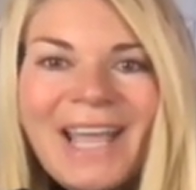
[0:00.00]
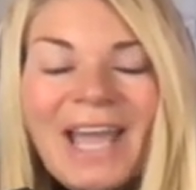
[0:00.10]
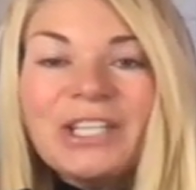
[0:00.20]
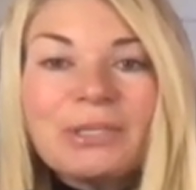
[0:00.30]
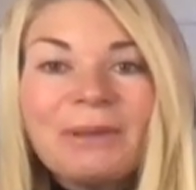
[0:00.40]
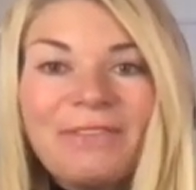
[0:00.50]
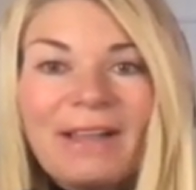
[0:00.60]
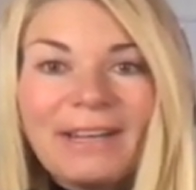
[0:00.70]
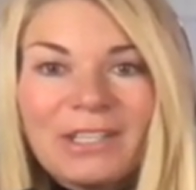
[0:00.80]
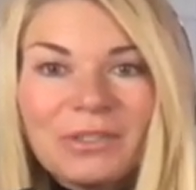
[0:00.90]
And Jimmy
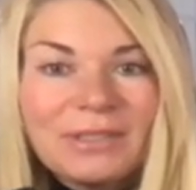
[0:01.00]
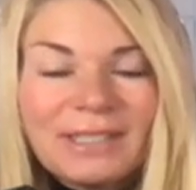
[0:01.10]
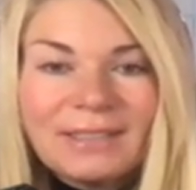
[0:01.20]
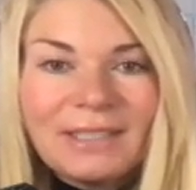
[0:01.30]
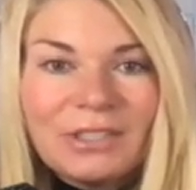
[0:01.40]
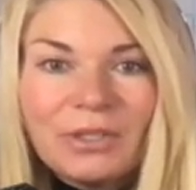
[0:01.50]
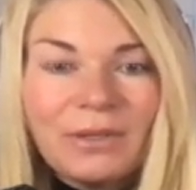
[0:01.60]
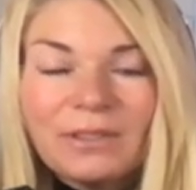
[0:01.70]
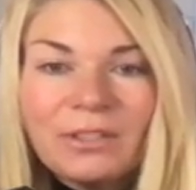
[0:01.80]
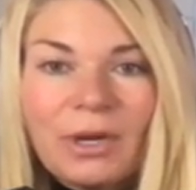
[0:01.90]
Fallon actually says it's on his
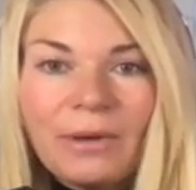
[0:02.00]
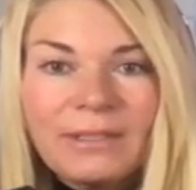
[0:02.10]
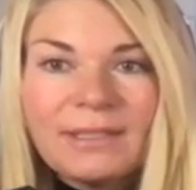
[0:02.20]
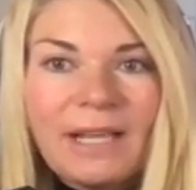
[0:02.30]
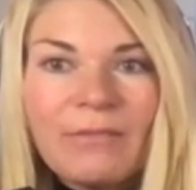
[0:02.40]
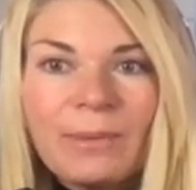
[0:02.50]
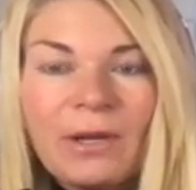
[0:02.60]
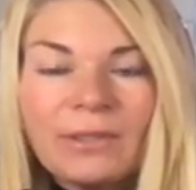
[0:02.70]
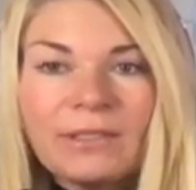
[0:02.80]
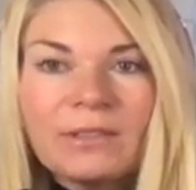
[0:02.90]
show. He says everybody
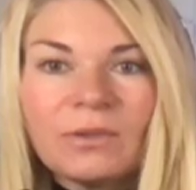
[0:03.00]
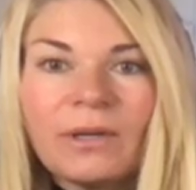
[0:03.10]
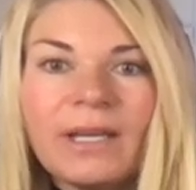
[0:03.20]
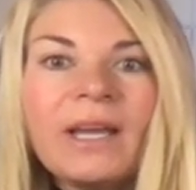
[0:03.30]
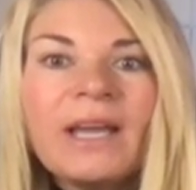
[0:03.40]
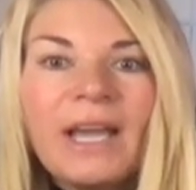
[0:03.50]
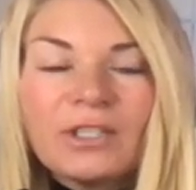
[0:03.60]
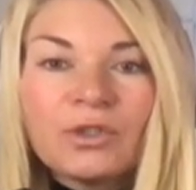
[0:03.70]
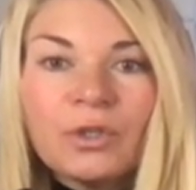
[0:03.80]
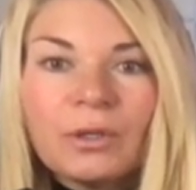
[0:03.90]
always has a story.
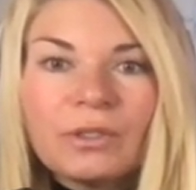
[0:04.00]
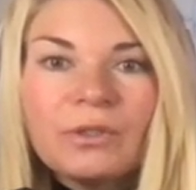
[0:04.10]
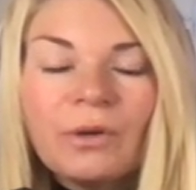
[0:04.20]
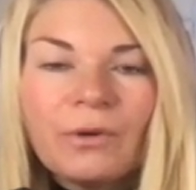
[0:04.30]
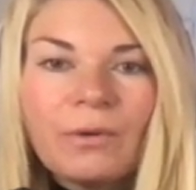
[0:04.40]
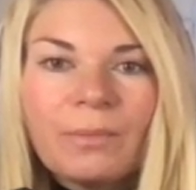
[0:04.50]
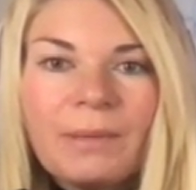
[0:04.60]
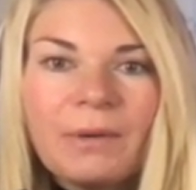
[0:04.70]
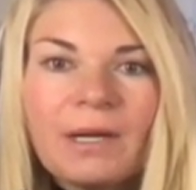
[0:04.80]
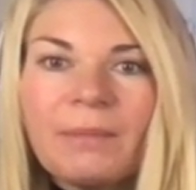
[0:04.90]
It's true because you don't know where
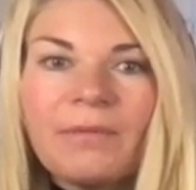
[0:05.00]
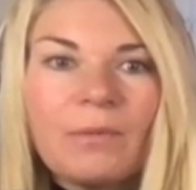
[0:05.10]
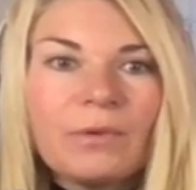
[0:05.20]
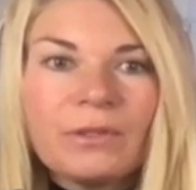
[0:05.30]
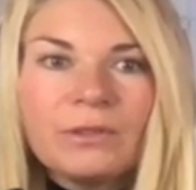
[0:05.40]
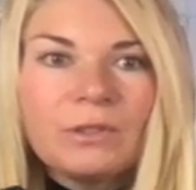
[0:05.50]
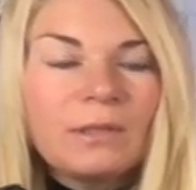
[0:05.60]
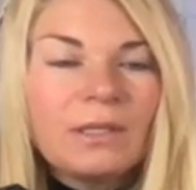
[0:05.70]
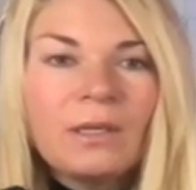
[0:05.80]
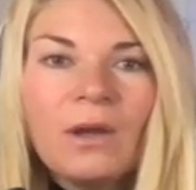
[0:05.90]
people are coming from, what they're
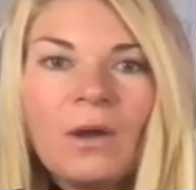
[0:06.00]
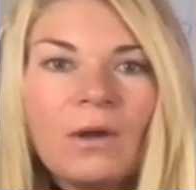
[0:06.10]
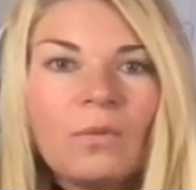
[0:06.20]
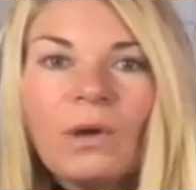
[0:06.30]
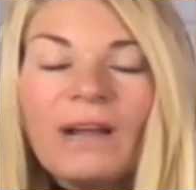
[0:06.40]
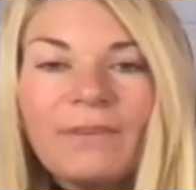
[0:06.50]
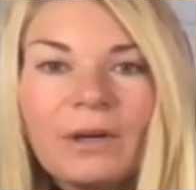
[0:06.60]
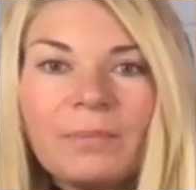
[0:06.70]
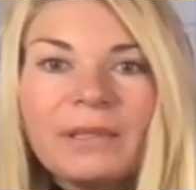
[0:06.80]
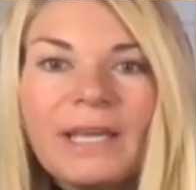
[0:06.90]
doing,
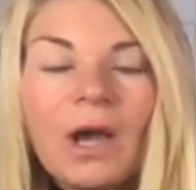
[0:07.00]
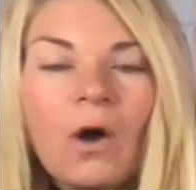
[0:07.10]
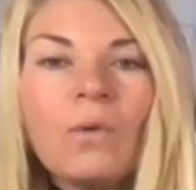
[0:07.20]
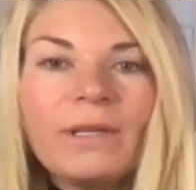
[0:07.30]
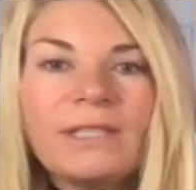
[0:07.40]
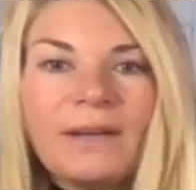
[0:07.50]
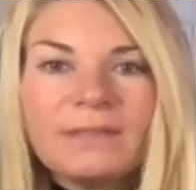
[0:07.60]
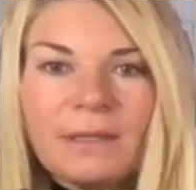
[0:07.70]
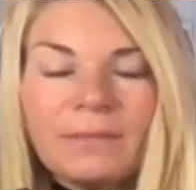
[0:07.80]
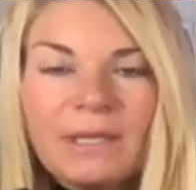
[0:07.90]
whatever, but they always have
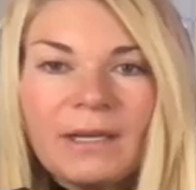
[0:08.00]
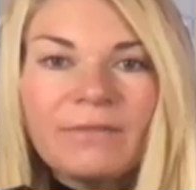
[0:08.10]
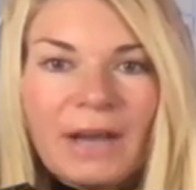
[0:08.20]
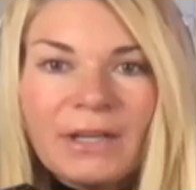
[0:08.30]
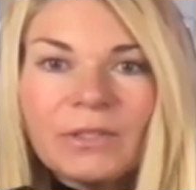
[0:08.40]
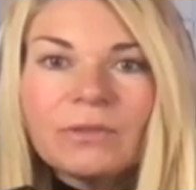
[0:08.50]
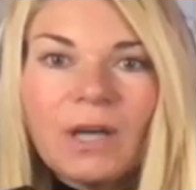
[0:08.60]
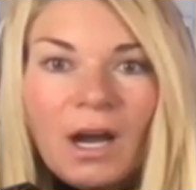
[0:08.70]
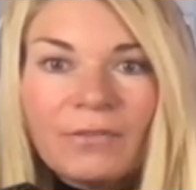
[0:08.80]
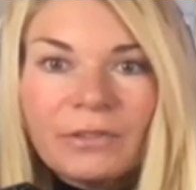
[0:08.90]
something of value to
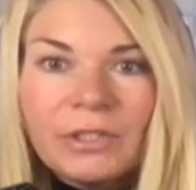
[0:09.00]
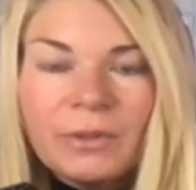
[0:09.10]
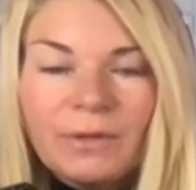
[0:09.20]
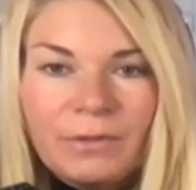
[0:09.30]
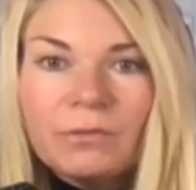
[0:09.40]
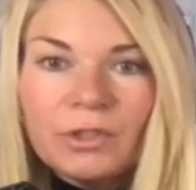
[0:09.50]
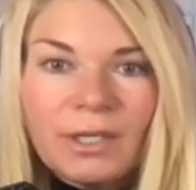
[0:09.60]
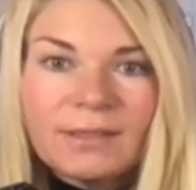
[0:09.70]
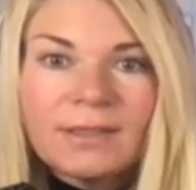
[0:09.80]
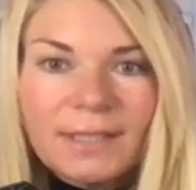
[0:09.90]
offer to you if you
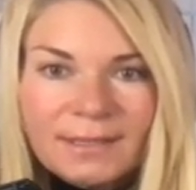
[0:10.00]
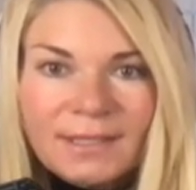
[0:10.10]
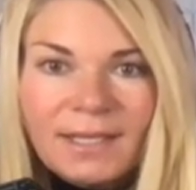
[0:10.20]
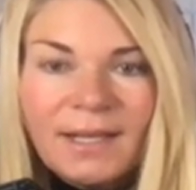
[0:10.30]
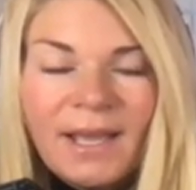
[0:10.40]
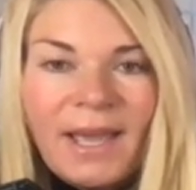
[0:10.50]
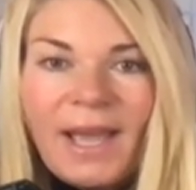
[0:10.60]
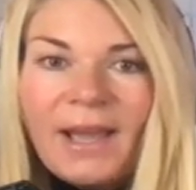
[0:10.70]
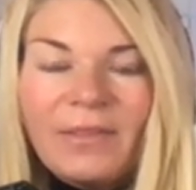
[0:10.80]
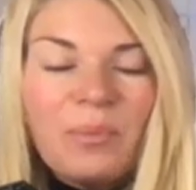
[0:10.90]
just listen.
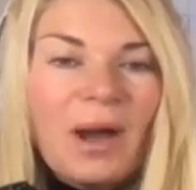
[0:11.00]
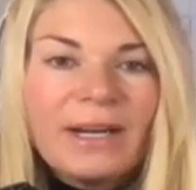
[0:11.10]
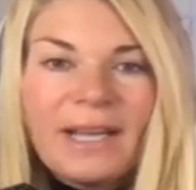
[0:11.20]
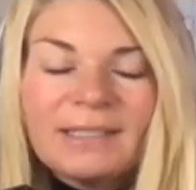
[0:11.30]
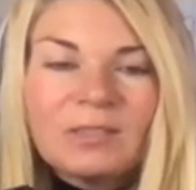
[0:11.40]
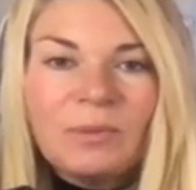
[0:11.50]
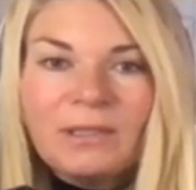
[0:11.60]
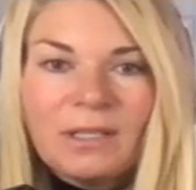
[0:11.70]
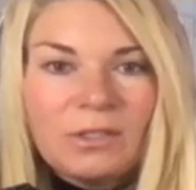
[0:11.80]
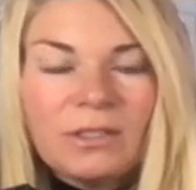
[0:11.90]
And the podcast has been
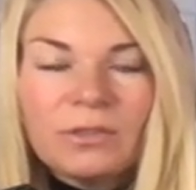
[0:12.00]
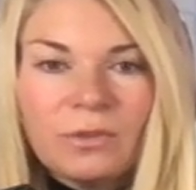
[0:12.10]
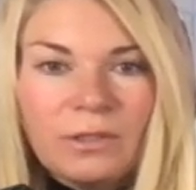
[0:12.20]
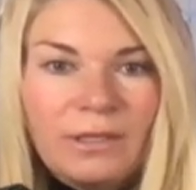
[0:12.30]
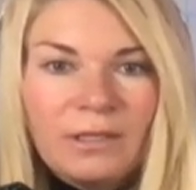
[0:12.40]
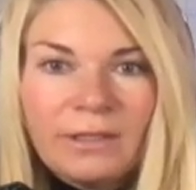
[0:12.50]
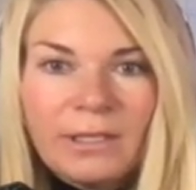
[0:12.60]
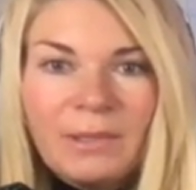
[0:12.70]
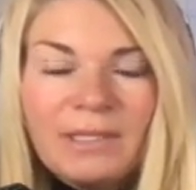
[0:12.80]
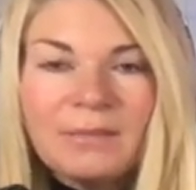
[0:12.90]
such an extraordinary
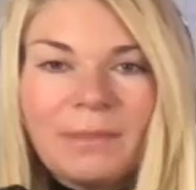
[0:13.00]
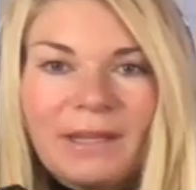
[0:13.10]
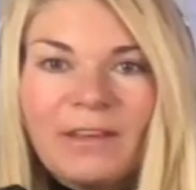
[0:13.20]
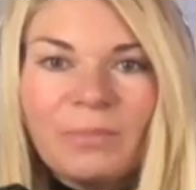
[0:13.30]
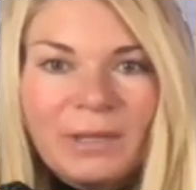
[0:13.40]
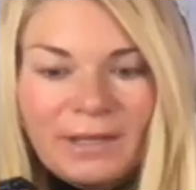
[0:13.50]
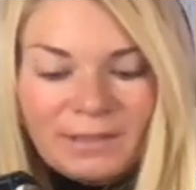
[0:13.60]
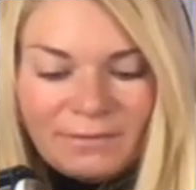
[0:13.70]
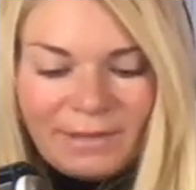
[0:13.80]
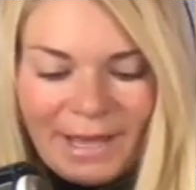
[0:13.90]
learning piece in my life
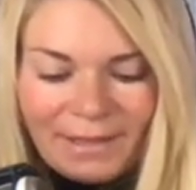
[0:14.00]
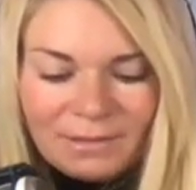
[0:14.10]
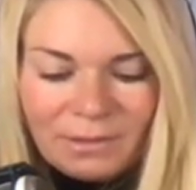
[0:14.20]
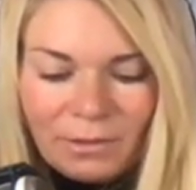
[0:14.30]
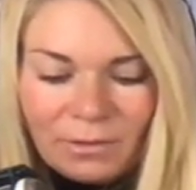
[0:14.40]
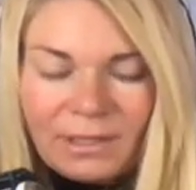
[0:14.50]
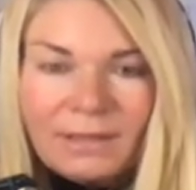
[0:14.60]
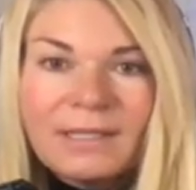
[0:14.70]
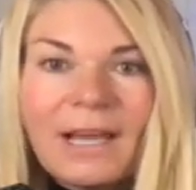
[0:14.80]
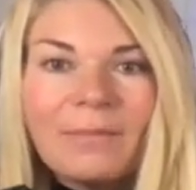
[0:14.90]
because of that. So
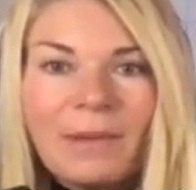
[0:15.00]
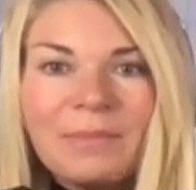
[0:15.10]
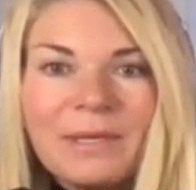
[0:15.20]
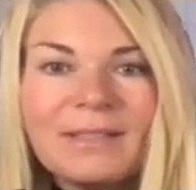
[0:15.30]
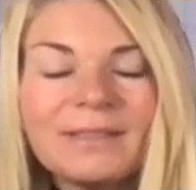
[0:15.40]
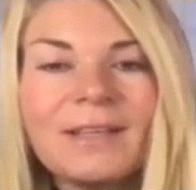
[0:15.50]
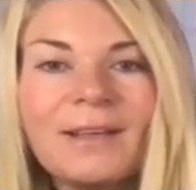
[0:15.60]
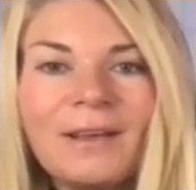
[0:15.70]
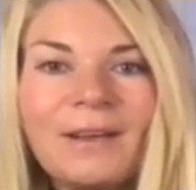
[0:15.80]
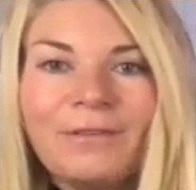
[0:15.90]
there's that, my piece
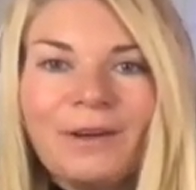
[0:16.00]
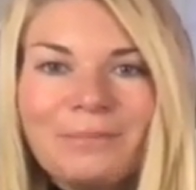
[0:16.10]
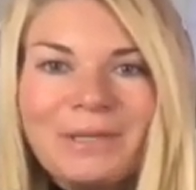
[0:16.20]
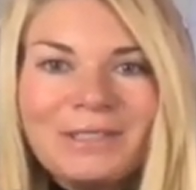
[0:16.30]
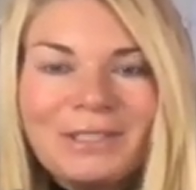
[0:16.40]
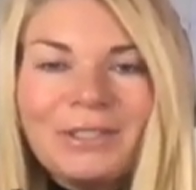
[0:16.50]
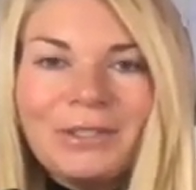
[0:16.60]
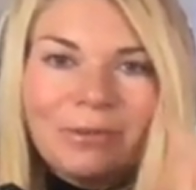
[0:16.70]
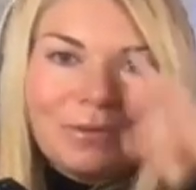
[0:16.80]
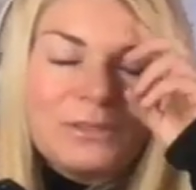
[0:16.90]
from me to
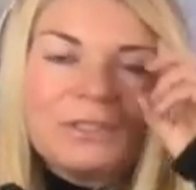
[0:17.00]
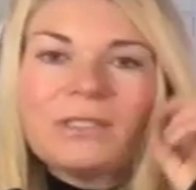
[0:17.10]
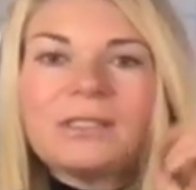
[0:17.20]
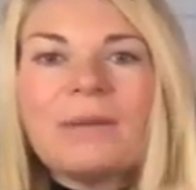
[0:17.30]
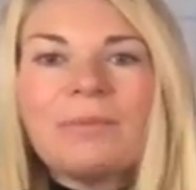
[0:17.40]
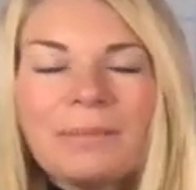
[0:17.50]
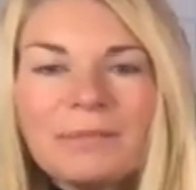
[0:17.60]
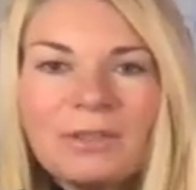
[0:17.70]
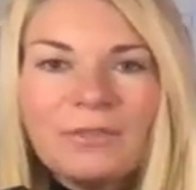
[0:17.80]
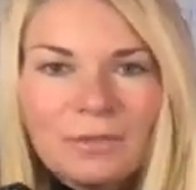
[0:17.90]
you. Just, I
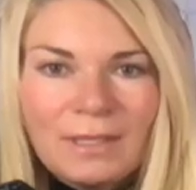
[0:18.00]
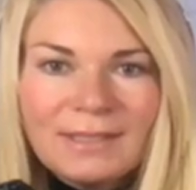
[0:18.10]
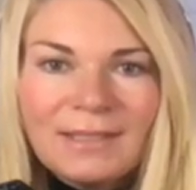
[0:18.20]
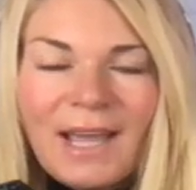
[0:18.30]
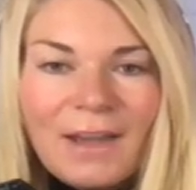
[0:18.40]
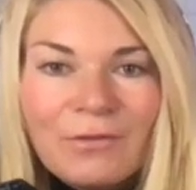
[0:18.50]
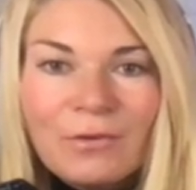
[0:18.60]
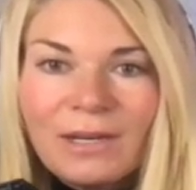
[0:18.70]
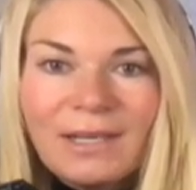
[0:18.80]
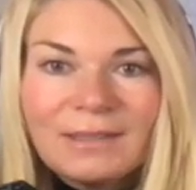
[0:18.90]
promise you, if you listen,
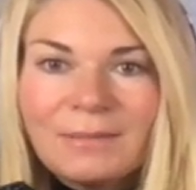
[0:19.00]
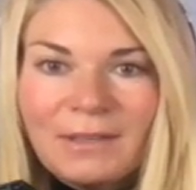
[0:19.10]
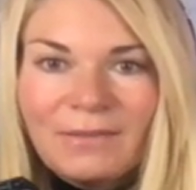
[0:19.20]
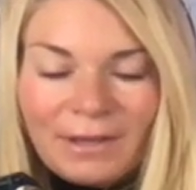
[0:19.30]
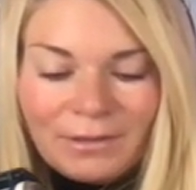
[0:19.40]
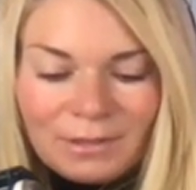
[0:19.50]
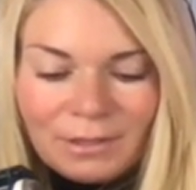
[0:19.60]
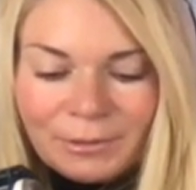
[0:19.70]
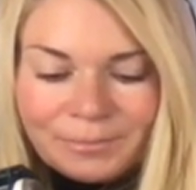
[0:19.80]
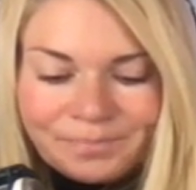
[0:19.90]
everyone has something of value to you.